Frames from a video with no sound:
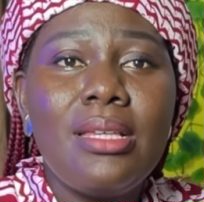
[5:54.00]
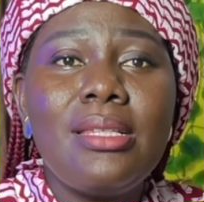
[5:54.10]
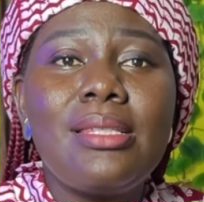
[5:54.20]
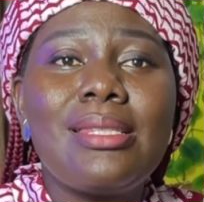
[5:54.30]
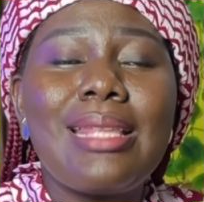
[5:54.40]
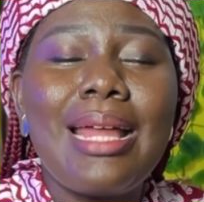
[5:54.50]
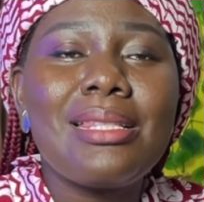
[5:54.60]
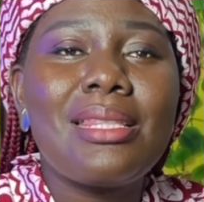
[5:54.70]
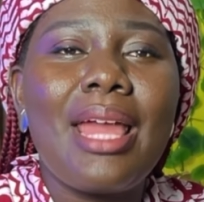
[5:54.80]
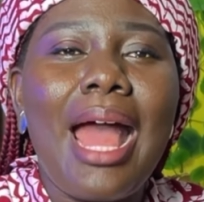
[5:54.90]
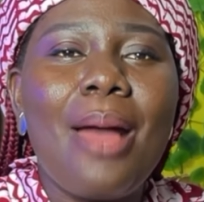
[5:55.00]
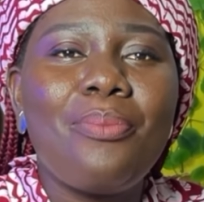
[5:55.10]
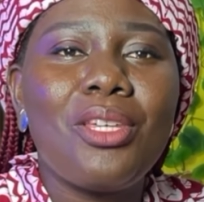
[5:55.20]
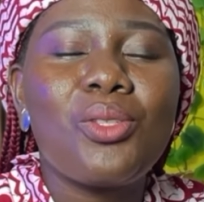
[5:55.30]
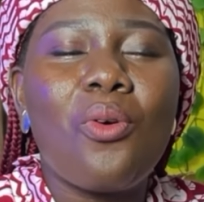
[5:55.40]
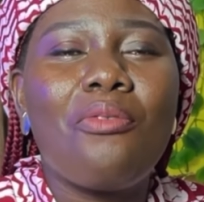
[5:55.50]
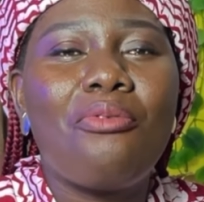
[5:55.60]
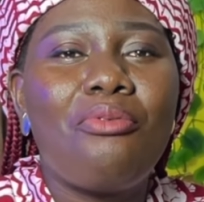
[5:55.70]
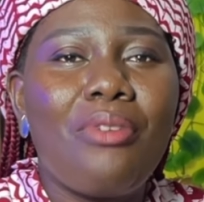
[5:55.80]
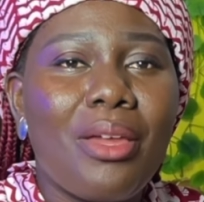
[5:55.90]
Start the habit of
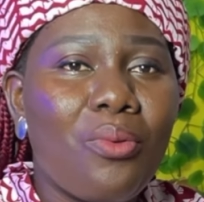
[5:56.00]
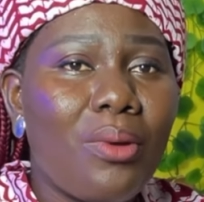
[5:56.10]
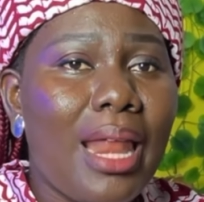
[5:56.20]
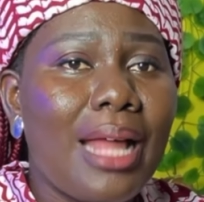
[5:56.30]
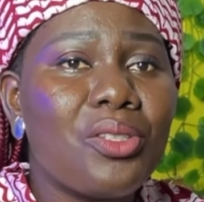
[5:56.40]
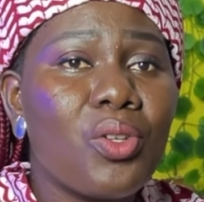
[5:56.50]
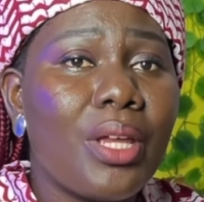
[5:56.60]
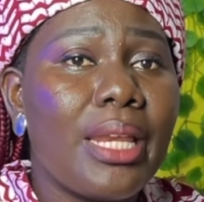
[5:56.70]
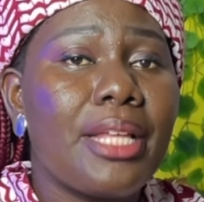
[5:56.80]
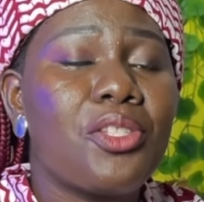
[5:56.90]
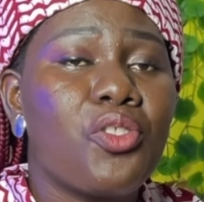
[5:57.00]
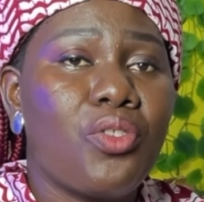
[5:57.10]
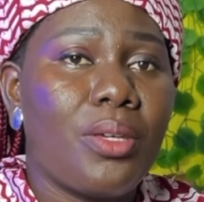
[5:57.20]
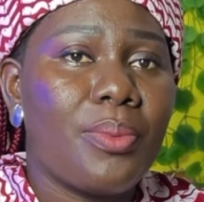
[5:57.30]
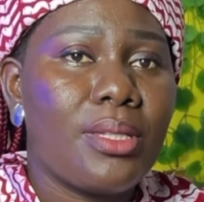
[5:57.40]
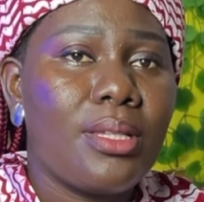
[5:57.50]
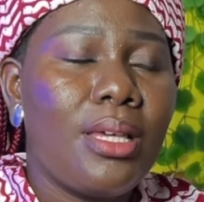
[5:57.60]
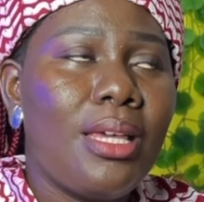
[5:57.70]
regular toilet trips.